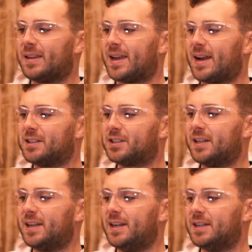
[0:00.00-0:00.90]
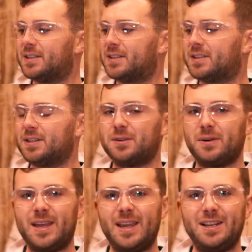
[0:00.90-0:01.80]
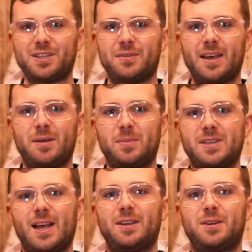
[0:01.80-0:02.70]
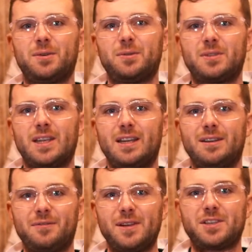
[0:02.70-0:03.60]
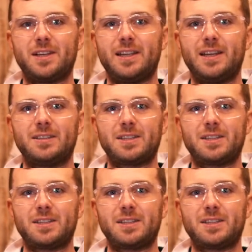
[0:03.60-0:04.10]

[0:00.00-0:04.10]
They actually distill each of their botanicals individually